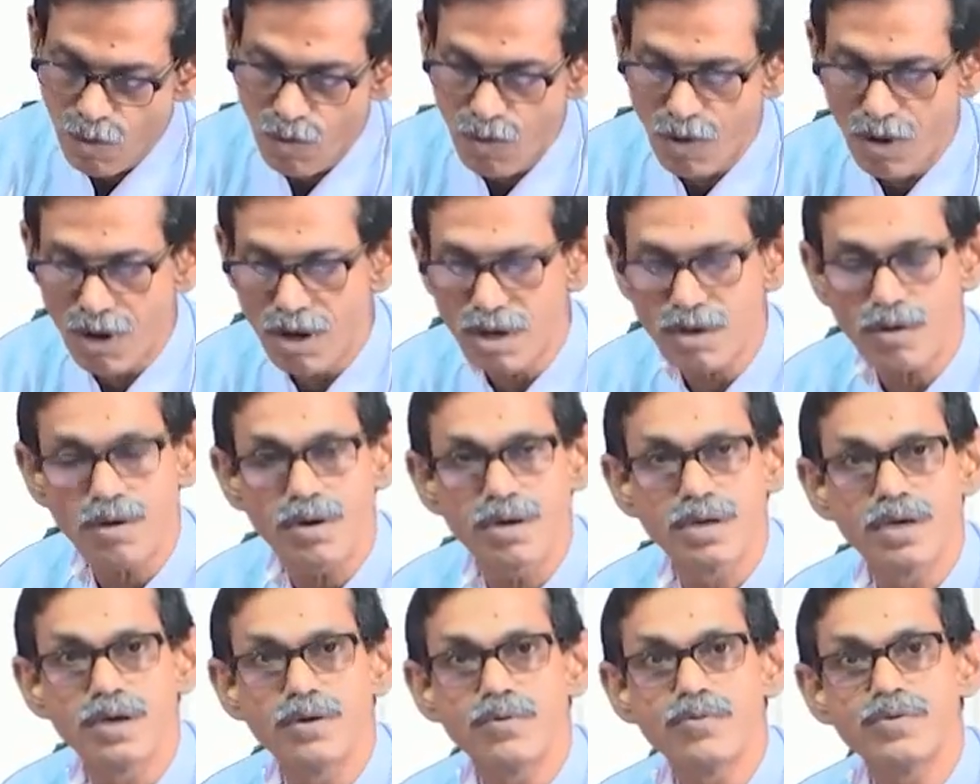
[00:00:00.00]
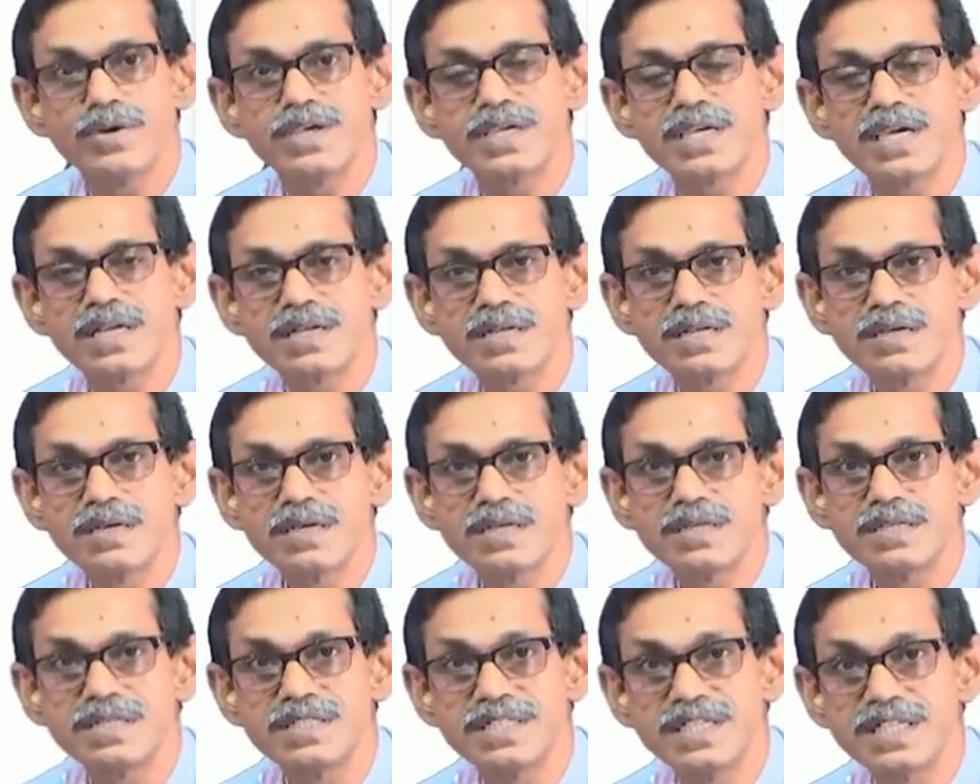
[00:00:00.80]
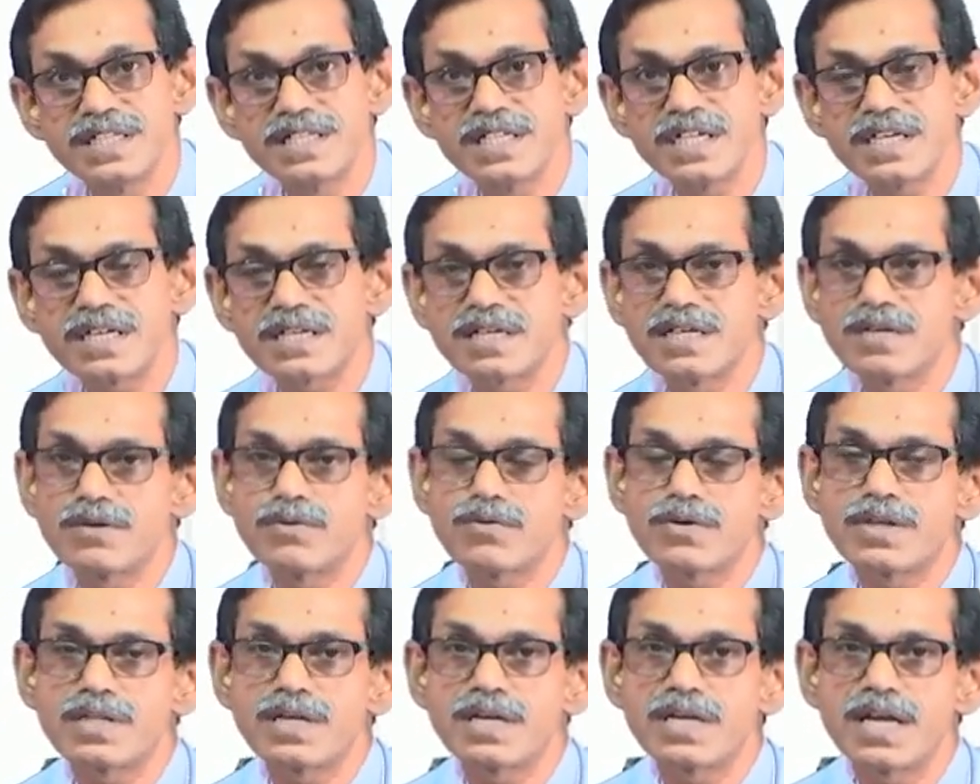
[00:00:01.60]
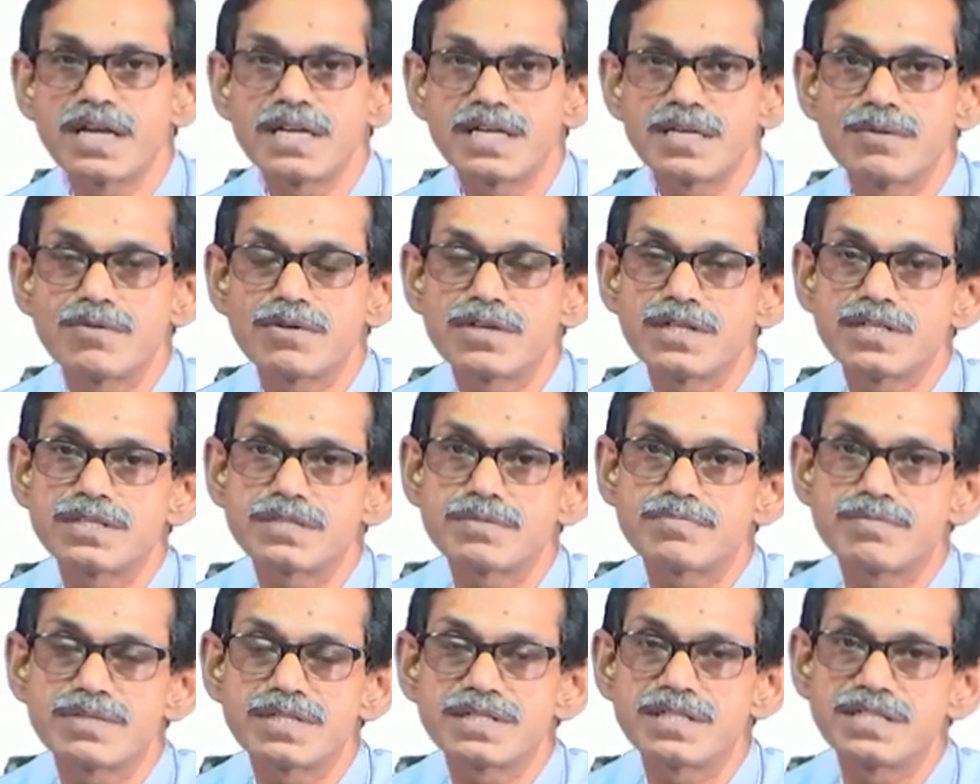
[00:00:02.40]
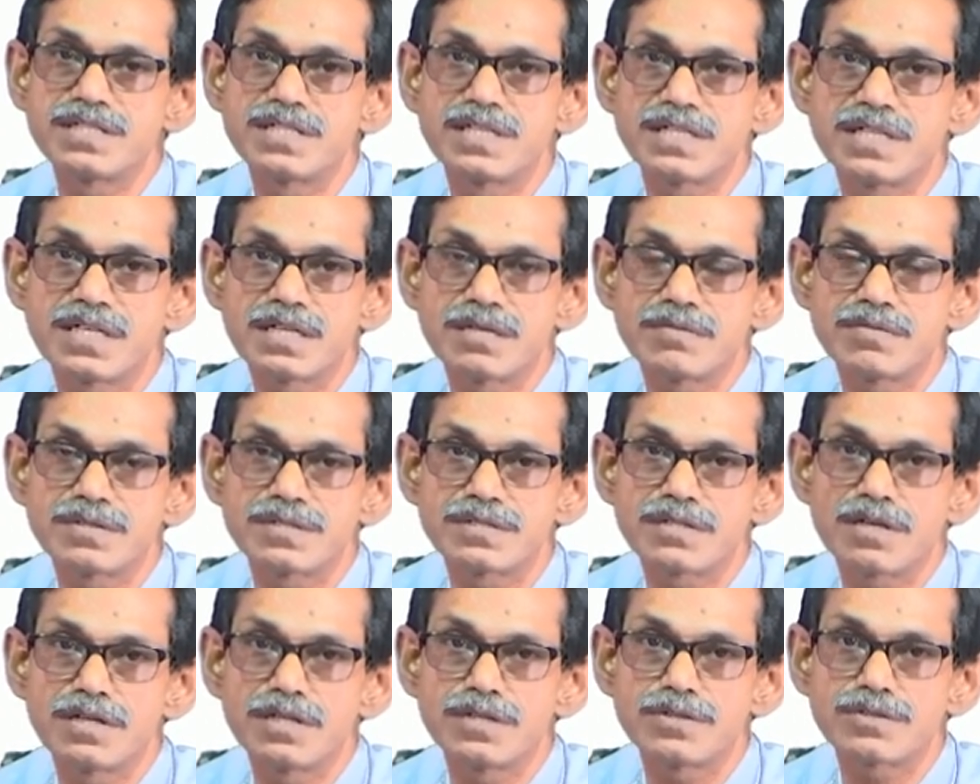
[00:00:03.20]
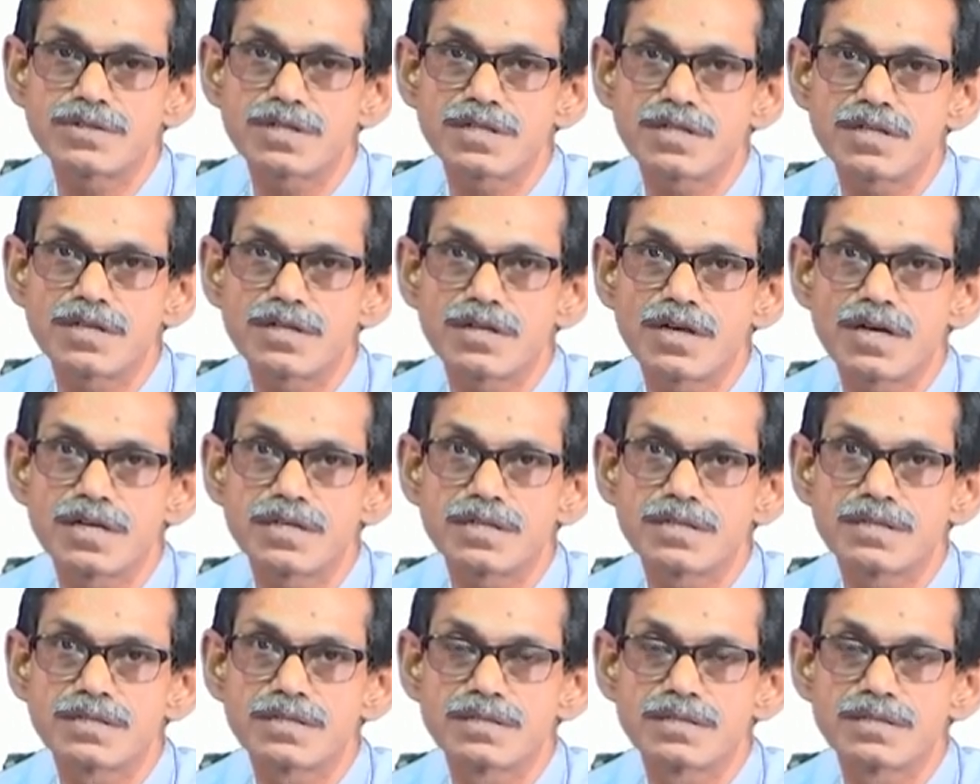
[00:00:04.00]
or we can detect whether antibody is present in a given solution or not.